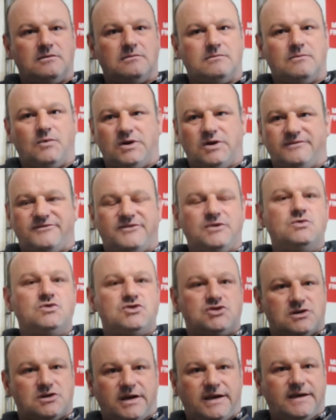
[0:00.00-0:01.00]
where the
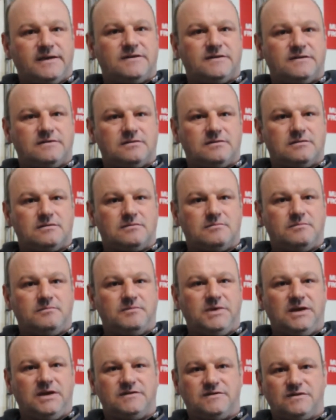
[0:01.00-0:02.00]
future is,
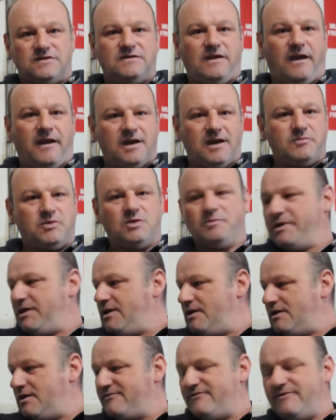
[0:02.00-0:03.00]
being sustainable,
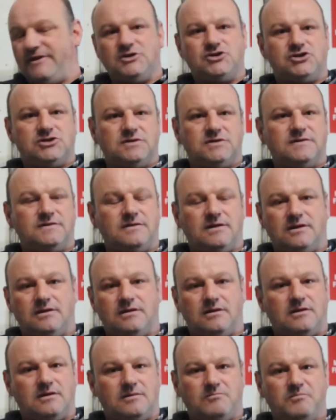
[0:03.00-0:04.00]
being efficient,
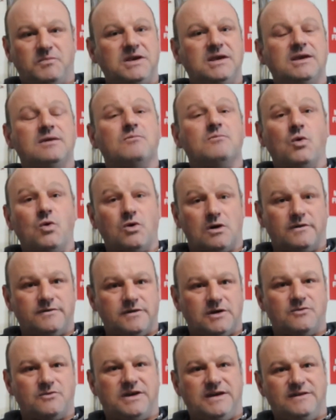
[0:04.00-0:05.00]
and being more on
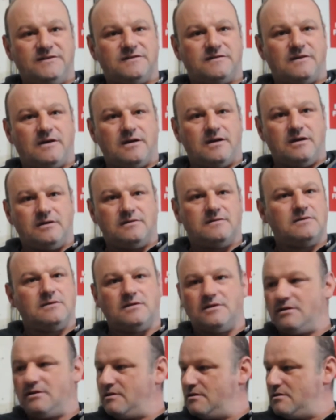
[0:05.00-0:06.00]
the green side.
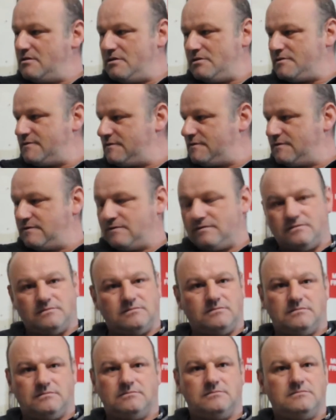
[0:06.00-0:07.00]
It's
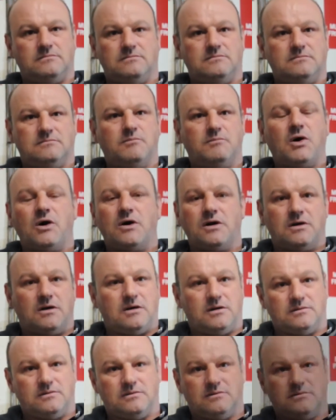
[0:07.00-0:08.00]
bar none.